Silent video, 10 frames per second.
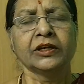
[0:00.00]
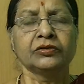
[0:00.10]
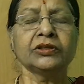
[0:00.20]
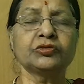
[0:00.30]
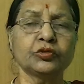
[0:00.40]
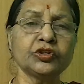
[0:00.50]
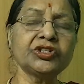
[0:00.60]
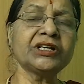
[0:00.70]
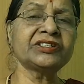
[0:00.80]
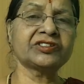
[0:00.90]
The
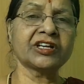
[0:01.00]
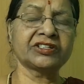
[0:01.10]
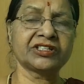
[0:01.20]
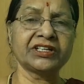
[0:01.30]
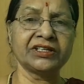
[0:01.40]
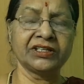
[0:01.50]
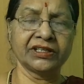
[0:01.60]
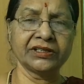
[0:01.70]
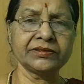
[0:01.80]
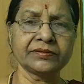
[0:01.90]
social structure
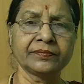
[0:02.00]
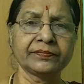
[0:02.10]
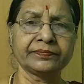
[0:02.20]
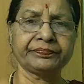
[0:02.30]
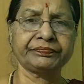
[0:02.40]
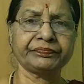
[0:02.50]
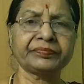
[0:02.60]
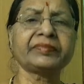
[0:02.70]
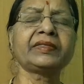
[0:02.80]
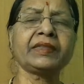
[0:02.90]
is
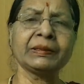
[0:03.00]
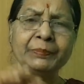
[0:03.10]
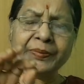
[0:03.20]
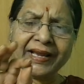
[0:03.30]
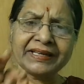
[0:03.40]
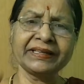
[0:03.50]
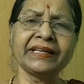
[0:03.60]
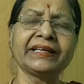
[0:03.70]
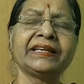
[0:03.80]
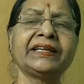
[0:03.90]

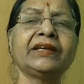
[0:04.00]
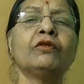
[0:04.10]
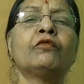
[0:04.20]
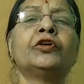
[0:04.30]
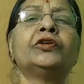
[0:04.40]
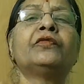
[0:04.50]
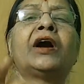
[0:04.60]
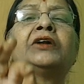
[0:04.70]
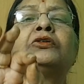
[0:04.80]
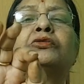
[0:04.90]
practically we
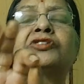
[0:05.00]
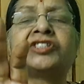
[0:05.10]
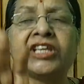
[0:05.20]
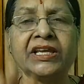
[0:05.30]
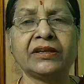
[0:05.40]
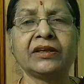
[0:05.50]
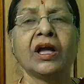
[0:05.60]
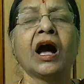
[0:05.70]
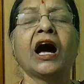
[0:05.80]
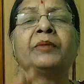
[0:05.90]
want to see,
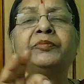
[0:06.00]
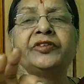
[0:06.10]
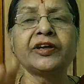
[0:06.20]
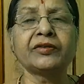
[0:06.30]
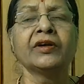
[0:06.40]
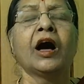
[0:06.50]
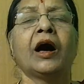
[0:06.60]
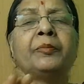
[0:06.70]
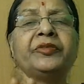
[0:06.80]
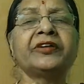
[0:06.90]
observe.
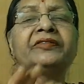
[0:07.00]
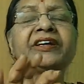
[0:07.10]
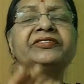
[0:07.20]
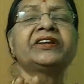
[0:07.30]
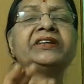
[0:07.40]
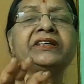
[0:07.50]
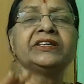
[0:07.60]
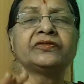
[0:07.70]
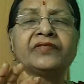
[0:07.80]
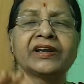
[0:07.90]
Observation
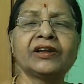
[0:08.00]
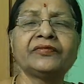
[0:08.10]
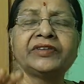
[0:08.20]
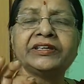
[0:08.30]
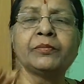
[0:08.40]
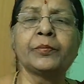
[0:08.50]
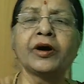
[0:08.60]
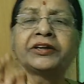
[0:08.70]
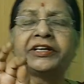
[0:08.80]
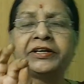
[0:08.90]
is one of the
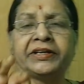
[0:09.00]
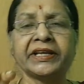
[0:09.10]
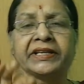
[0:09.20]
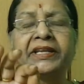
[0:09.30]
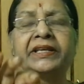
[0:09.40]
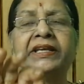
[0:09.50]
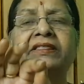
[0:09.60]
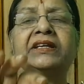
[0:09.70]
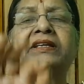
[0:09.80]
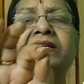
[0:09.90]
important technique
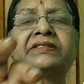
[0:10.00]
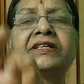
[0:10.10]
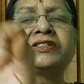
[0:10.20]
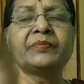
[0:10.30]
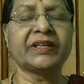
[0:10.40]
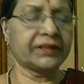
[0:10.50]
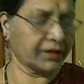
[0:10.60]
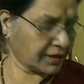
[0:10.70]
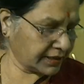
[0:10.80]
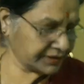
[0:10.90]
in the research
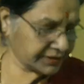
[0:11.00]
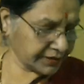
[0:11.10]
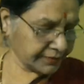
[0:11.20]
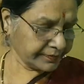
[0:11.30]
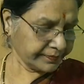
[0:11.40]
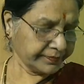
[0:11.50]
methodology.